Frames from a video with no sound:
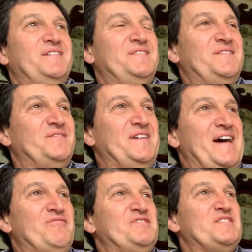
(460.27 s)
The
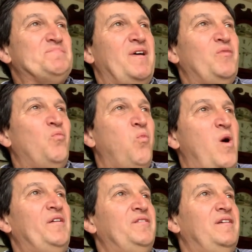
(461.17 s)
Errand is my
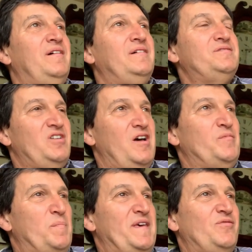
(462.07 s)
one
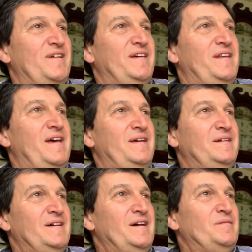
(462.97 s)
time appearing in a
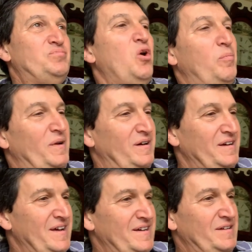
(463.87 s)
proper,
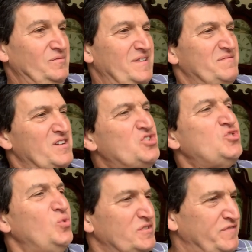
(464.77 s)
a
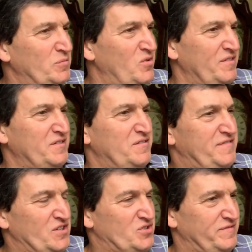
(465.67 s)
short film rather than a
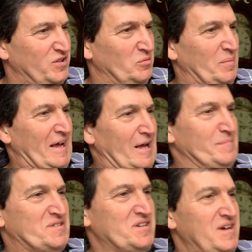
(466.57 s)
feature film,
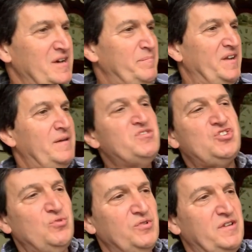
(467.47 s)
perhaps. But I'm
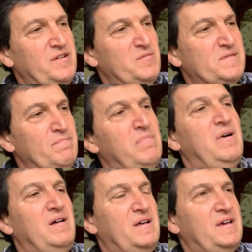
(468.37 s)
sure that it was
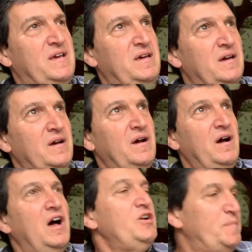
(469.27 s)
my
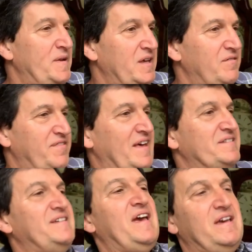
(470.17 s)
opening of
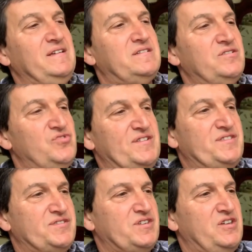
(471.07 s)
that gate, dressed
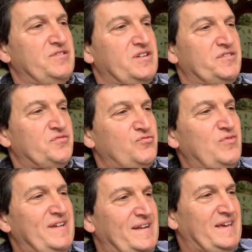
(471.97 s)
as a security guard, that
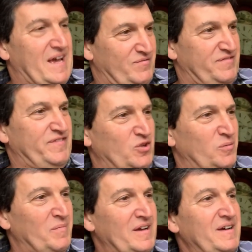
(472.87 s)
really gave the
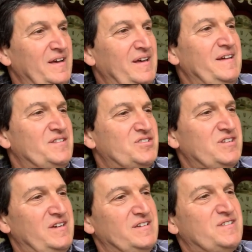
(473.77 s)
film its
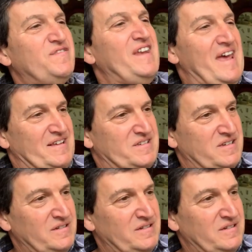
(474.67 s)
finesse.